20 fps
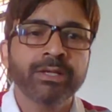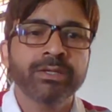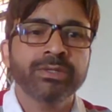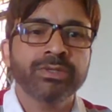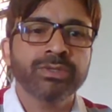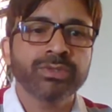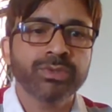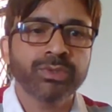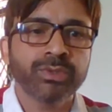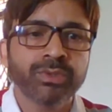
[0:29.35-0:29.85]

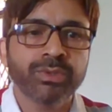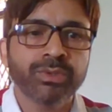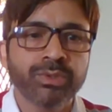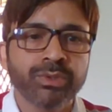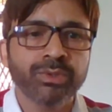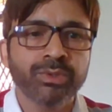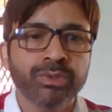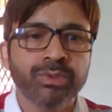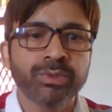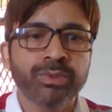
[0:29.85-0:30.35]

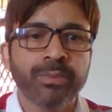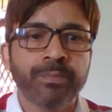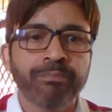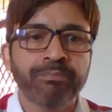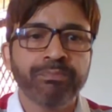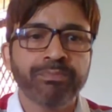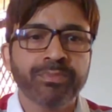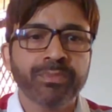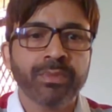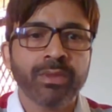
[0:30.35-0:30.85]
So
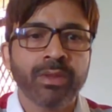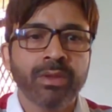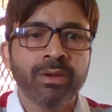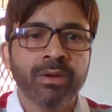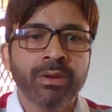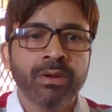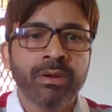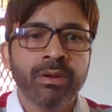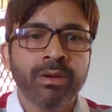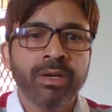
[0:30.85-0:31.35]

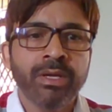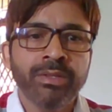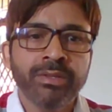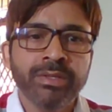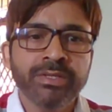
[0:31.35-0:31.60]
in